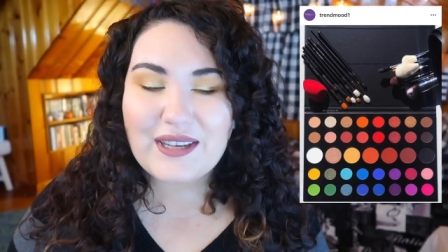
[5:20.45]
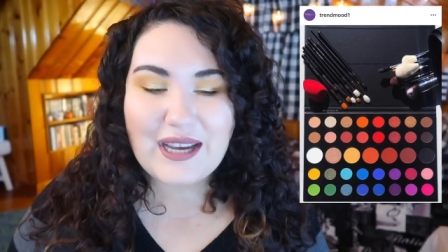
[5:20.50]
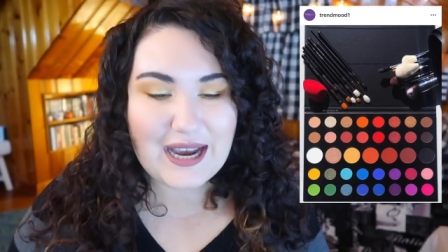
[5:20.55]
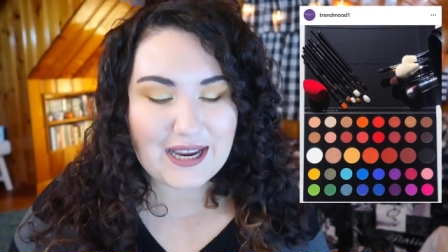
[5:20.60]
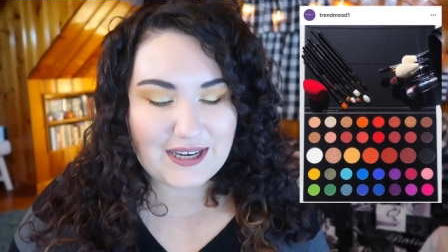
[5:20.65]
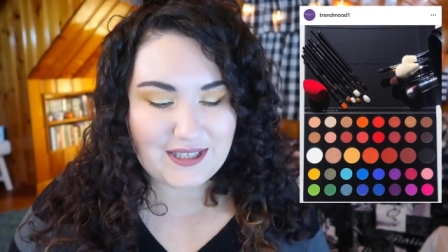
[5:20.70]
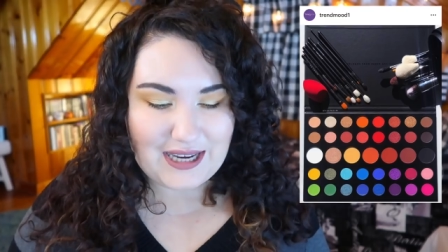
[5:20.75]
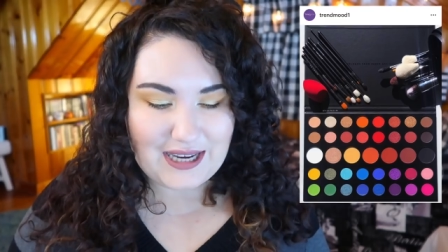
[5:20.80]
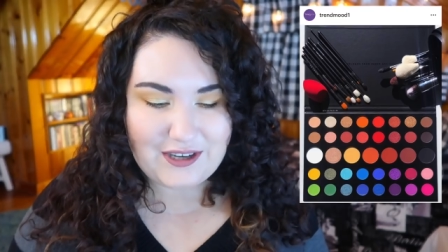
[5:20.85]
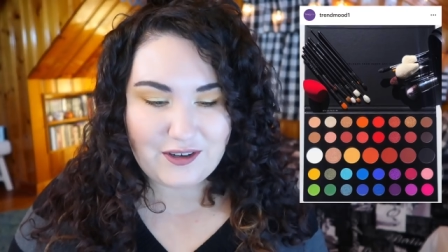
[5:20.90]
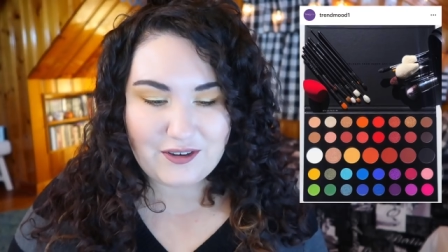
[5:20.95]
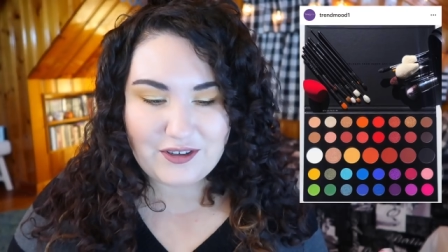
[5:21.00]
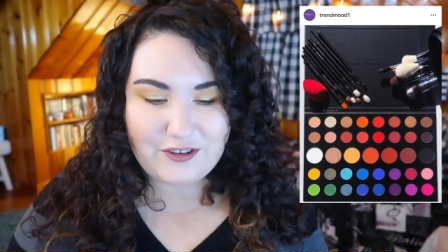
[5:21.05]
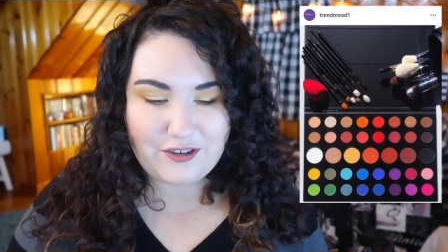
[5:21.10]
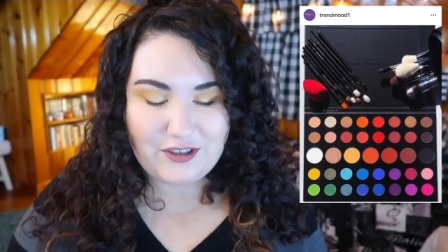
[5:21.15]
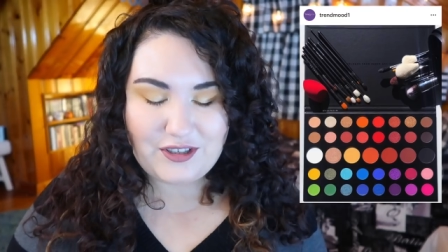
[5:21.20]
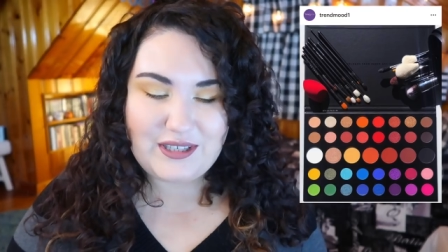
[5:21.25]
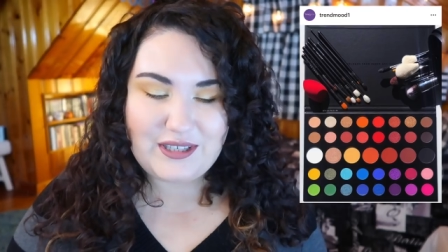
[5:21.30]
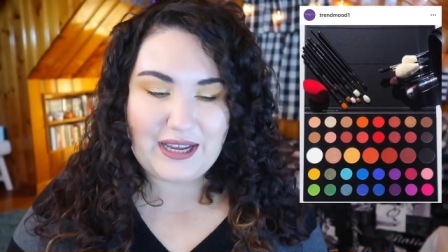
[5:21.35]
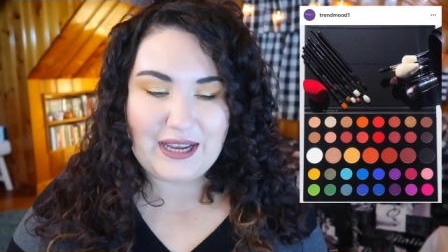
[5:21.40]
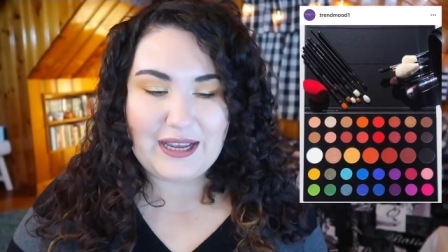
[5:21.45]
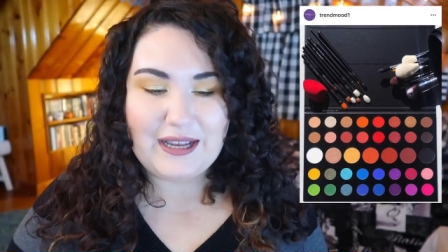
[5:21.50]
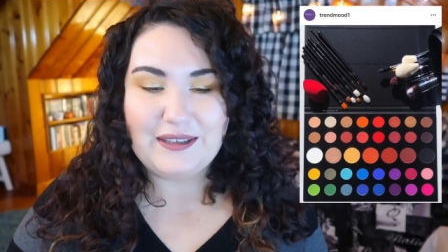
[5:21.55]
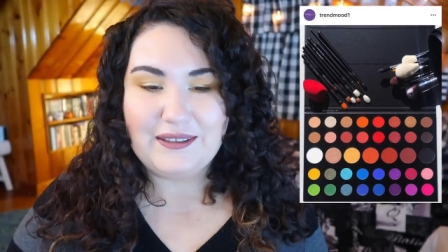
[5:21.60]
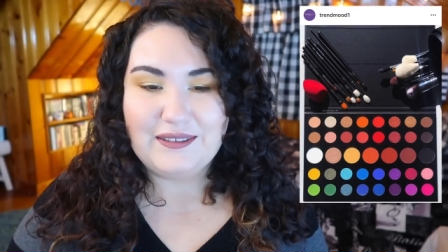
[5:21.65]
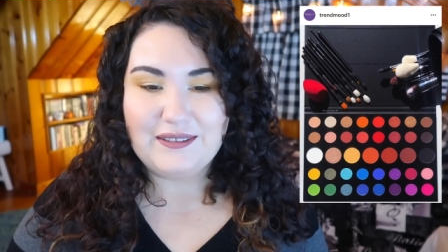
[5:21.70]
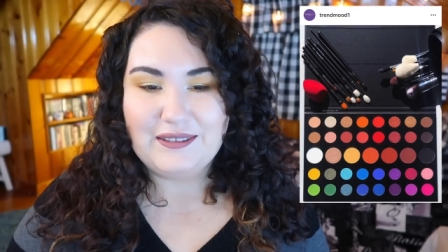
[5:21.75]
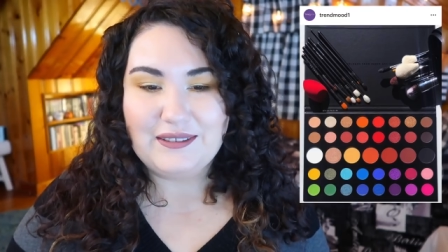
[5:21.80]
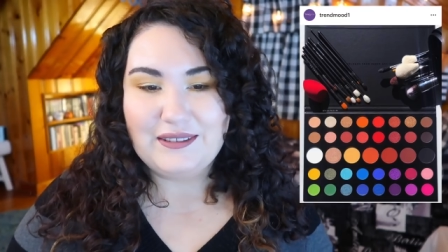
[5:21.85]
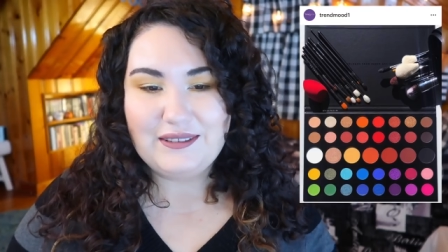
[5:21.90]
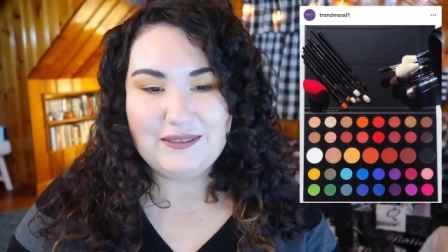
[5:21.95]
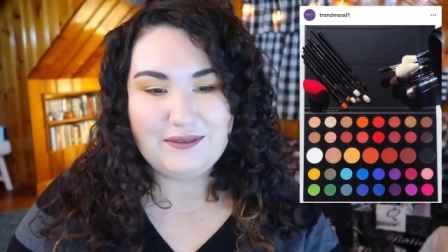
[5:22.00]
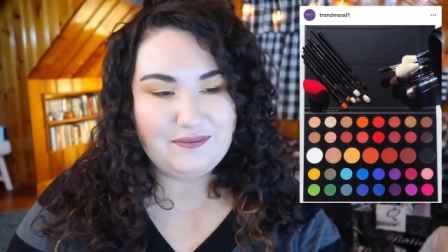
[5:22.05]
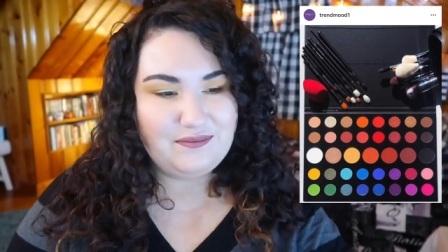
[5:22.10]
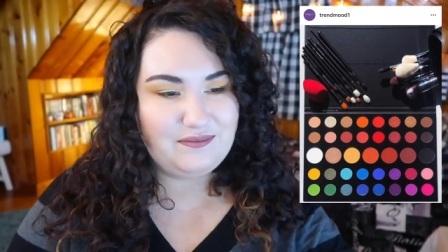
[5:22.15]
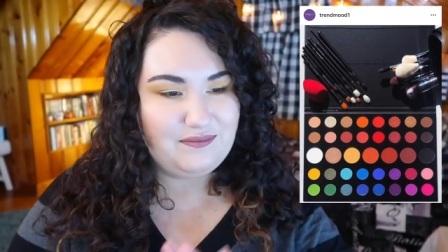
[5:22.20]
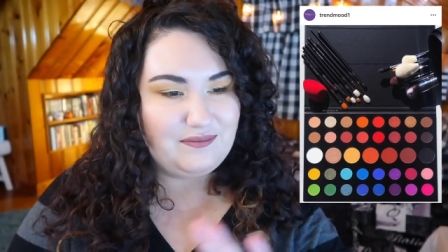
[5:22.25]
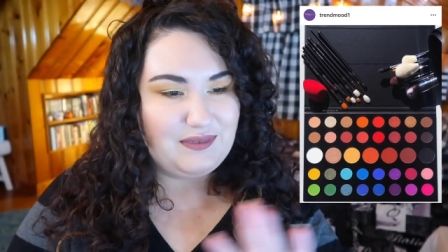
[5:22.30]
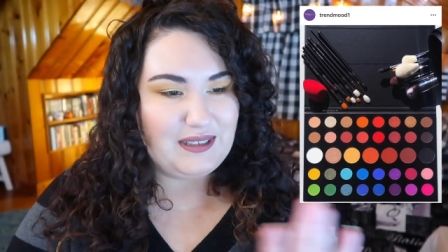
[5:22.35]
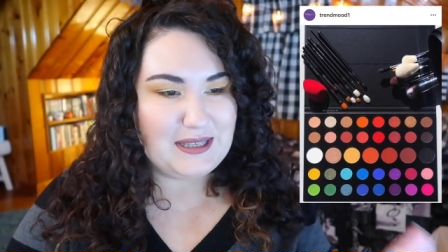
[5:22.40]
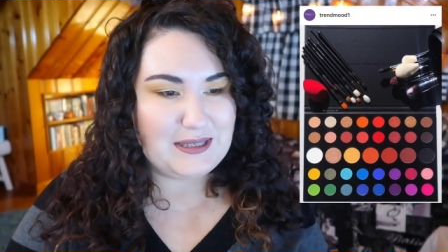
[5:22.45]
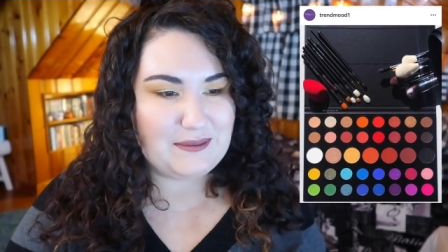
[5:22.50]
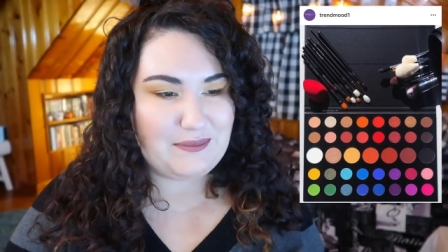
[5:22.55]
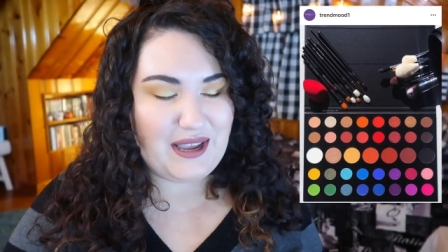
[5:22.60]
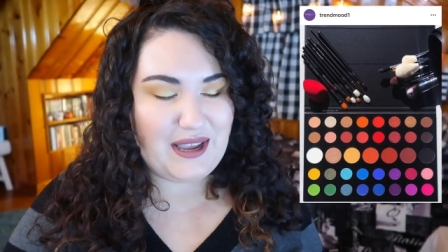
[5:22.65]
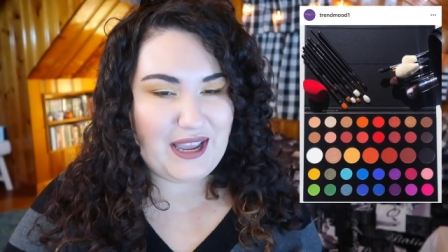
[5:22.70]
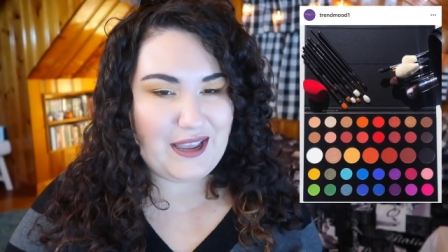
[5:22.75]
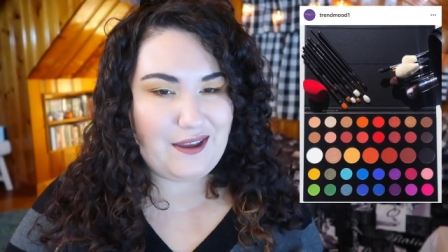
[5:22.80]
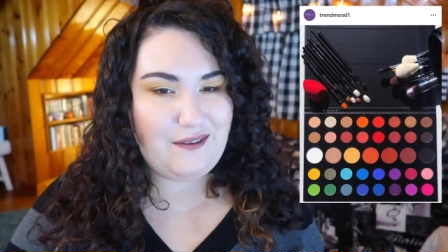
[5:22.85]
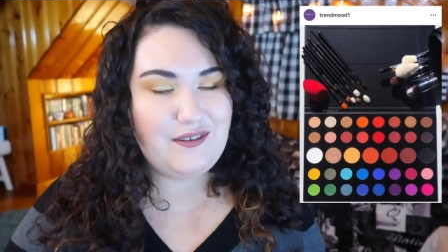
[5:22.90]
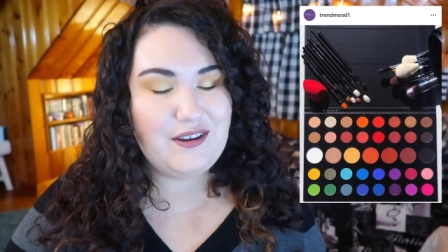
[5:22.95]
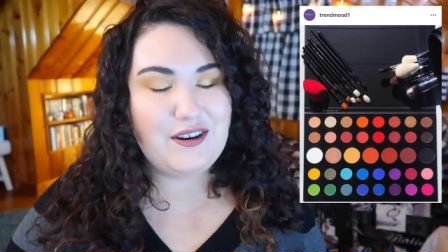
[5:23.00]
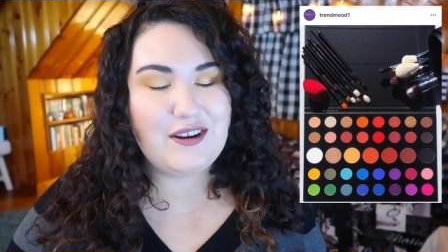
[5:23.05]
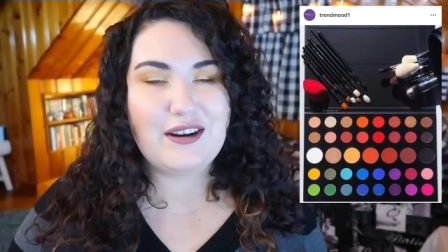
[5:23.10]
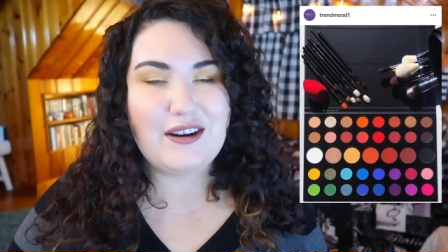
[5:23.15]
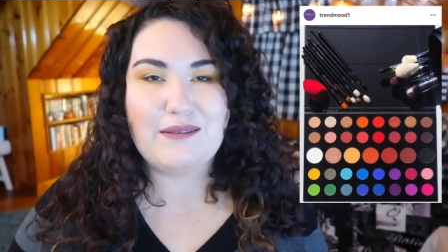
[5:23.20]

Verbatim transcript: I just I don't understand his behavior.